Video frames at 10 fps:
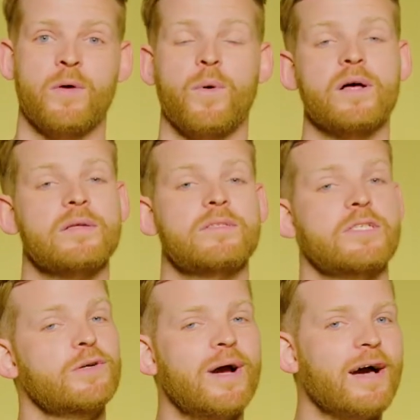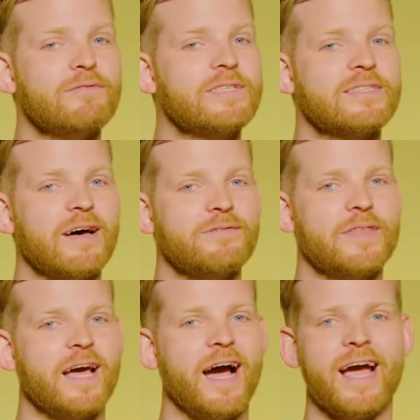Well, do you have the stuff
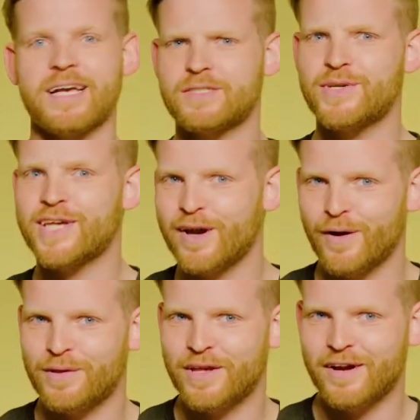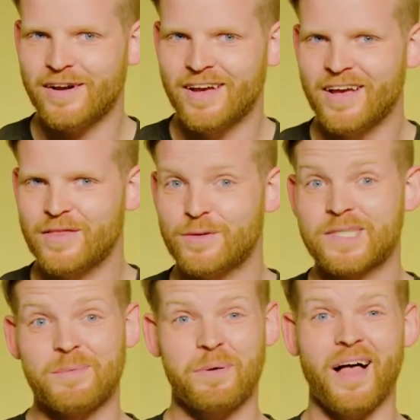that I asked you to get earlier?
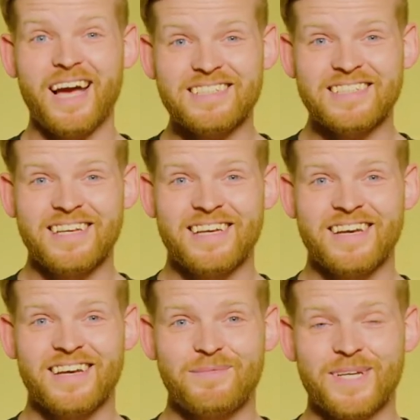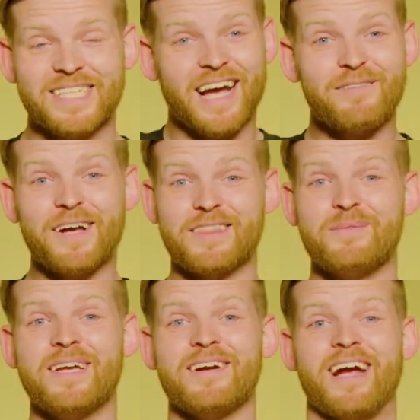Those supplies? because I've got them
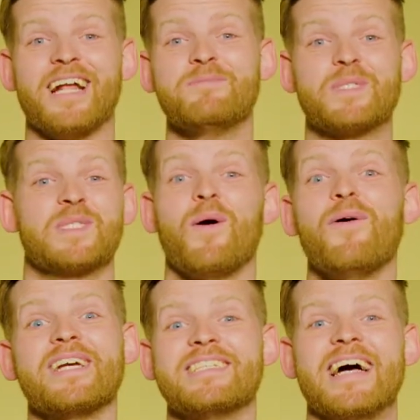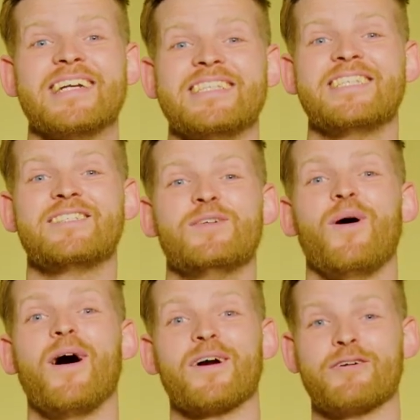here and I'm so excited to do
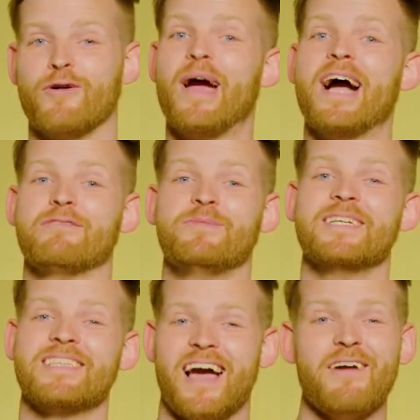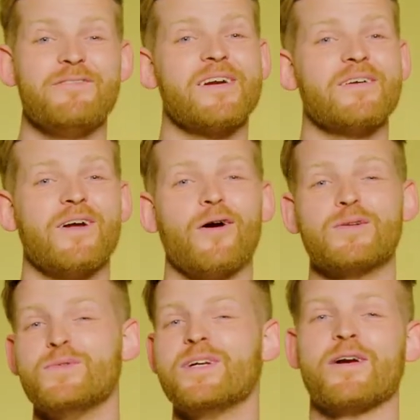our craft because I figured
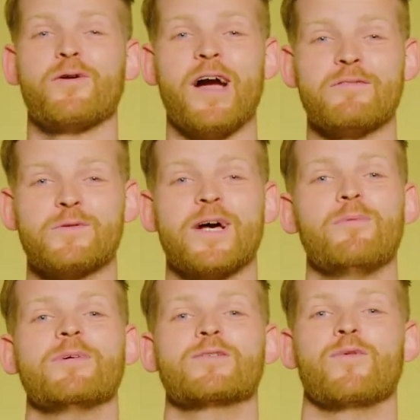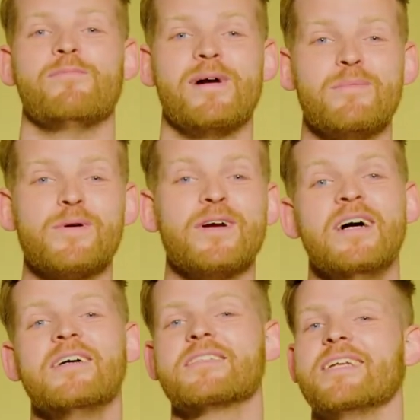doing a craft would help us remember
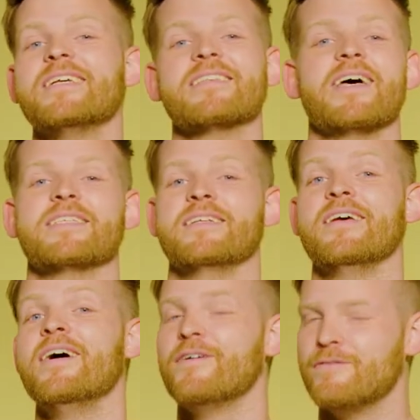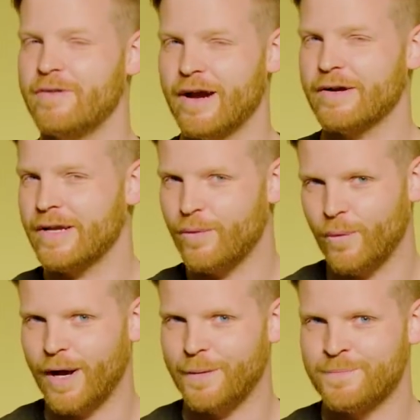today's lesson very
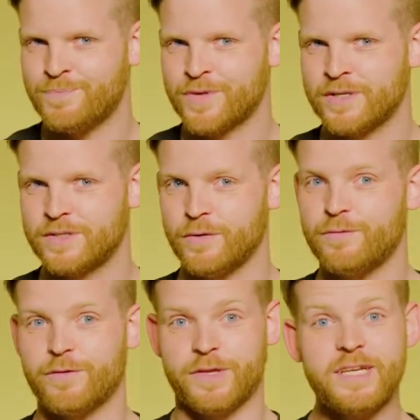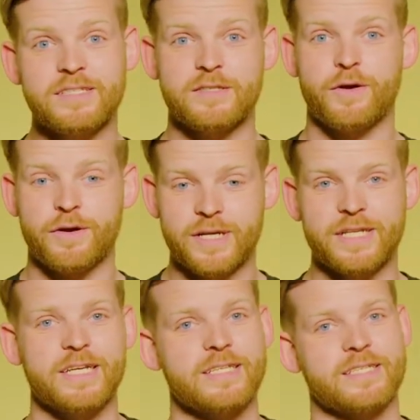well. So for this, you're gonna
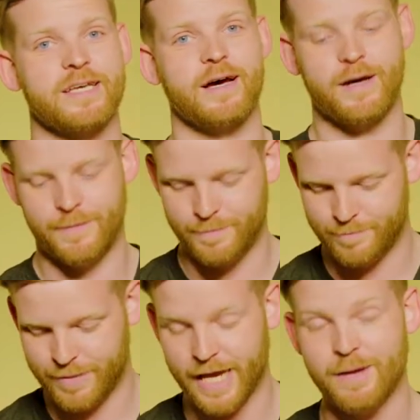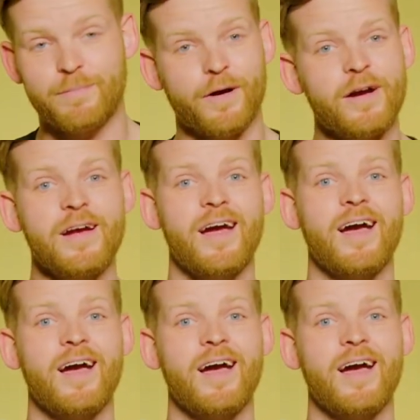need some paper,